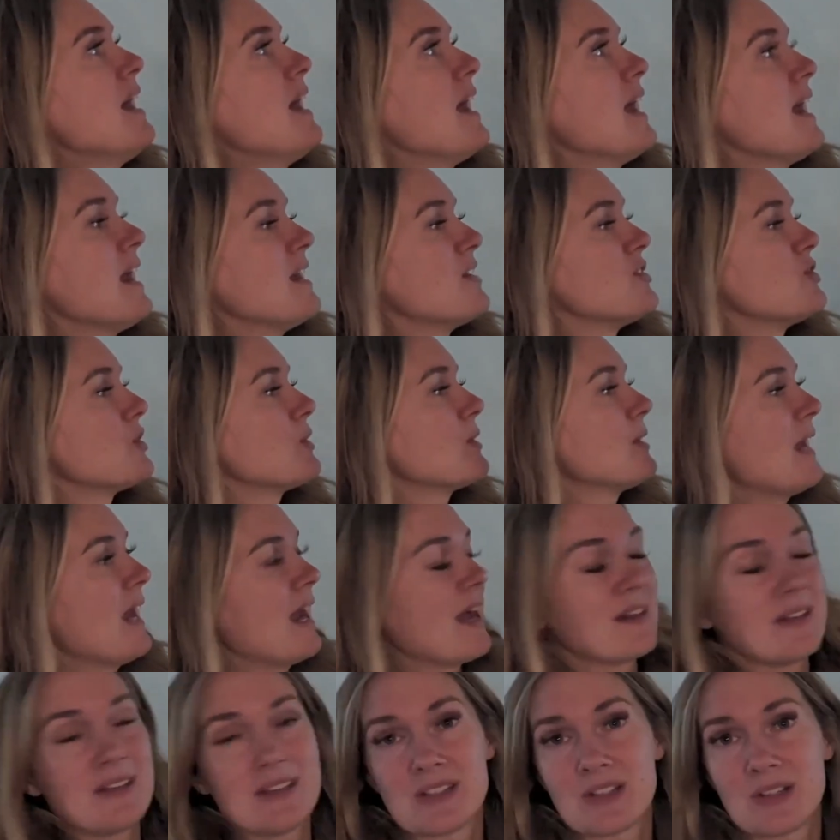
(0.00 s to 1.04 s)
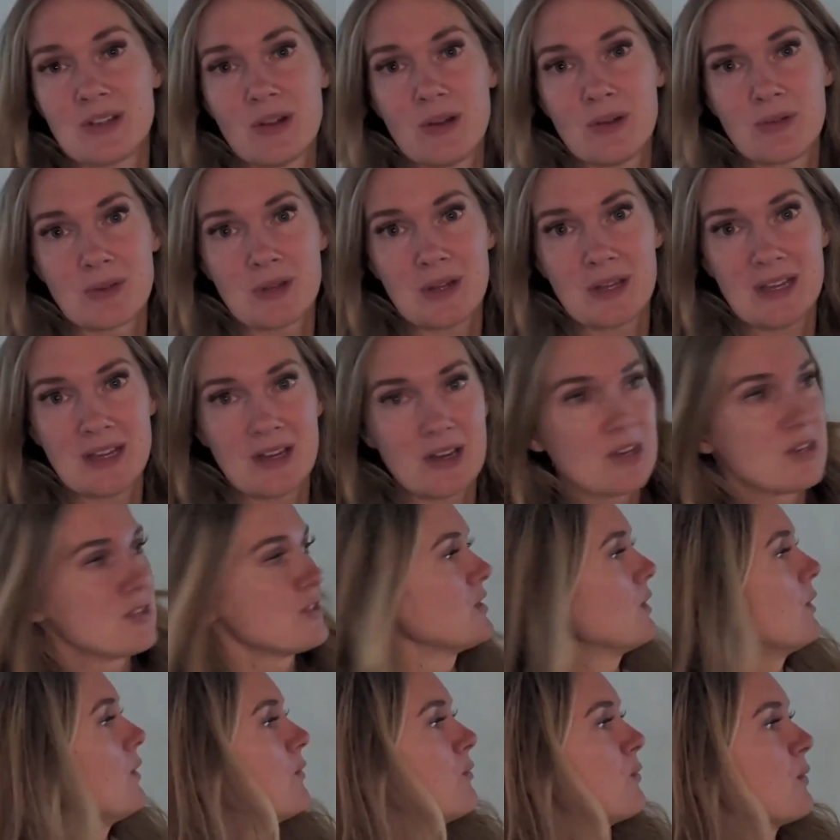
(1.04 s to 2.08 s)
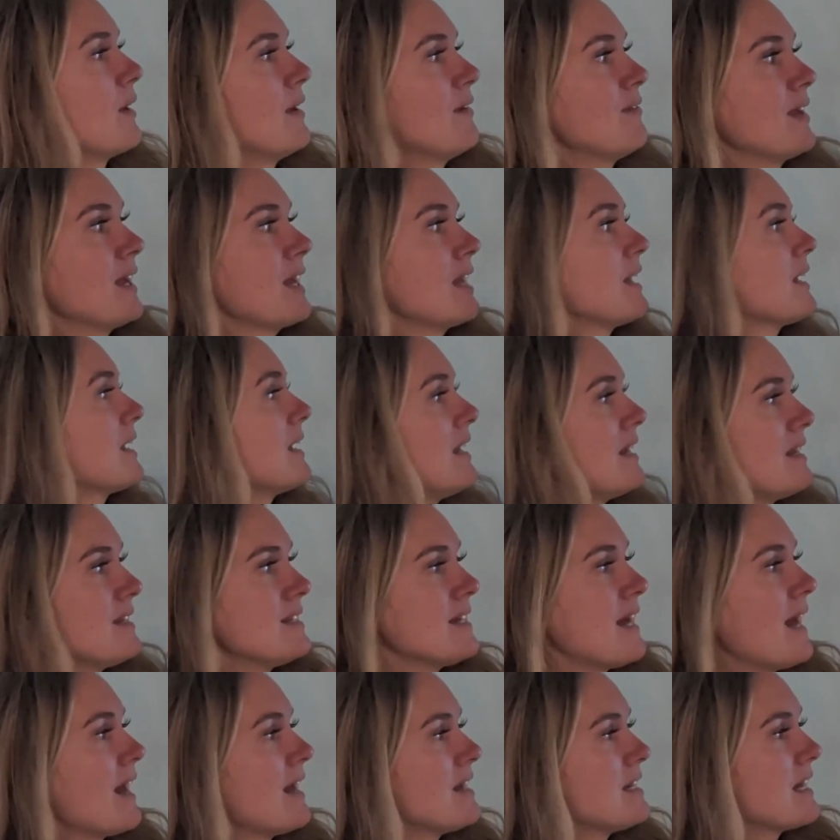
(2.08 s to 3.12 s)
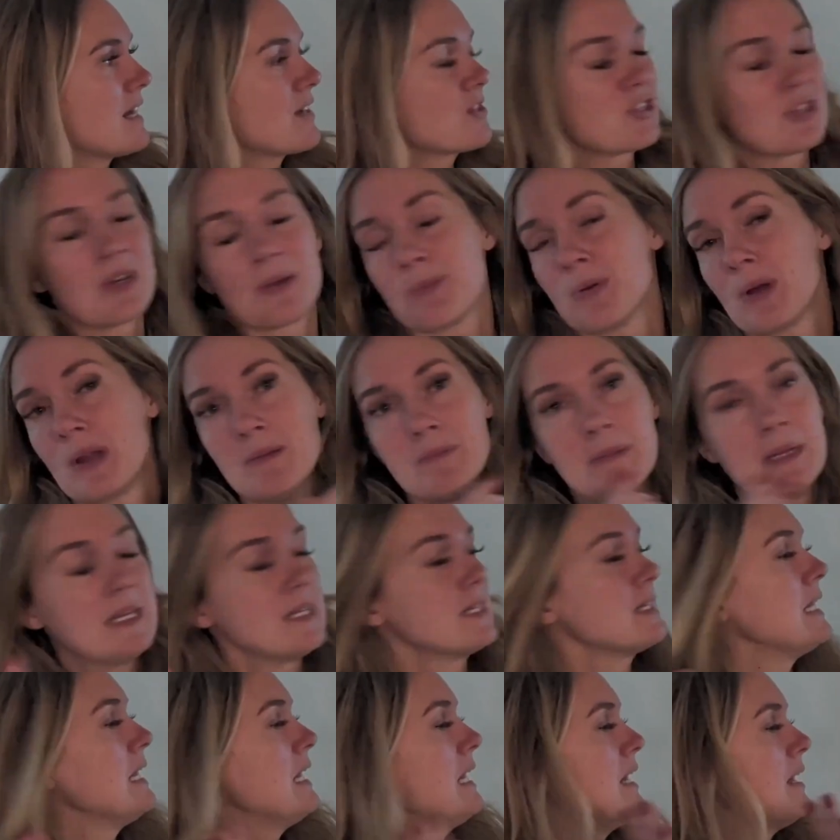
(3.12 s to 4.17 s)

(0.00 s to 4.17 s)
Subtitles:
and your calendar over here. So if we're gonna make a kid's eye doctor appointment,